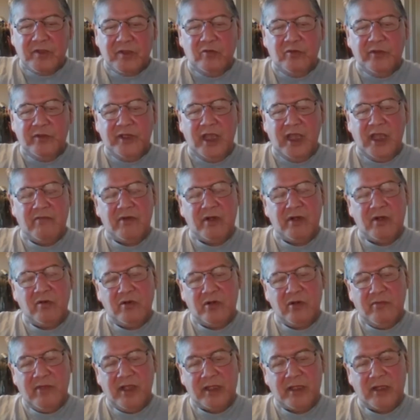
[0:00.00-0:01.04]
we have our
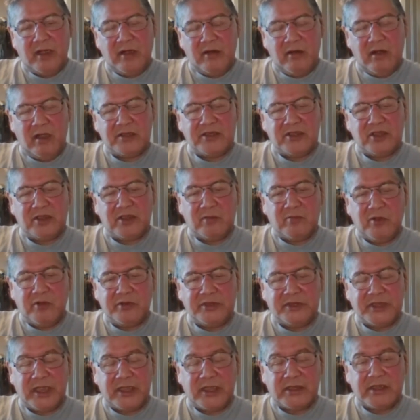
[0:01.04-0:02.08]
own methodological
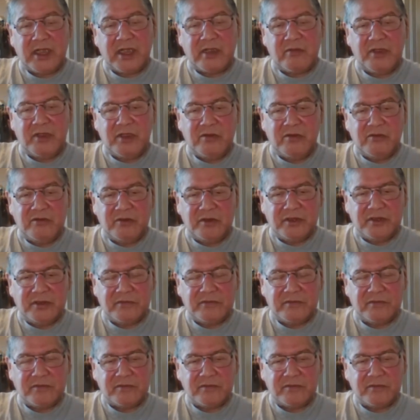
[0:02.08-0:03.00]
process that we use.